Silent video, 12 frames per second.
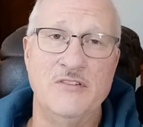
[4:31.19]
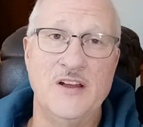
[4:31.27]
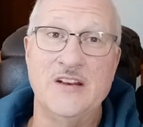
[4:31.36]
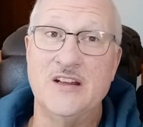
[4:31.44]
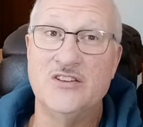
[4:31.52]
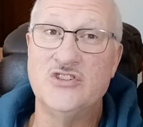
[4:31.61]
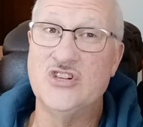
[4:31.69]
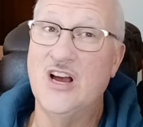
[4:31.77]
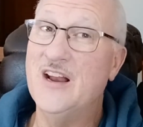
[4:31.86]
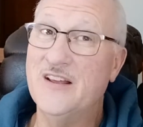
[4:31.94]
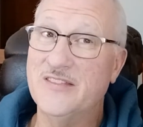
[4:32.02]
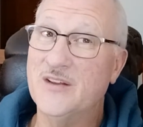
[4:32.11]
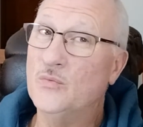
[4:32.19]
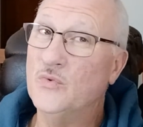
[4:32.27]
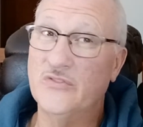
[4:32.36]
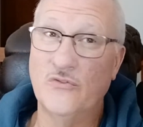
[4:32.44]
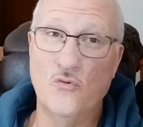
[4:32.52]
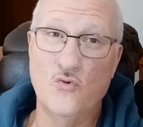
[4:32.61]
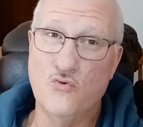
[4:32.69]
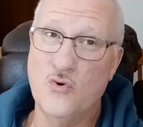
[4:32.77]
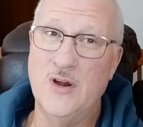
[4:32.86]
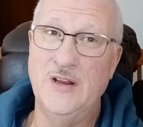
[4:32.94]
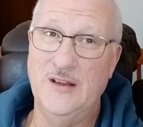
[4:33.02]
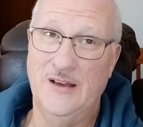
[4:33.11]
And Jonathan was
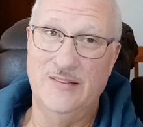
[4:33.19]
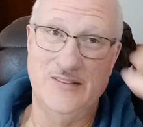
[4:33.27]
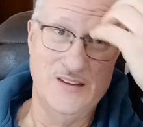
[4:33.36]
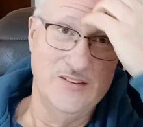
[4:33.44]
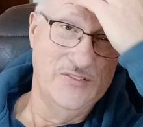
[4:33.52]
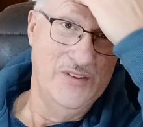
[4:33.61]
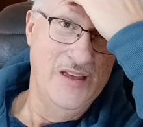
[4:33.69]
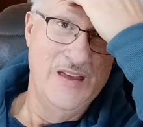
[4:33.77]
great at this.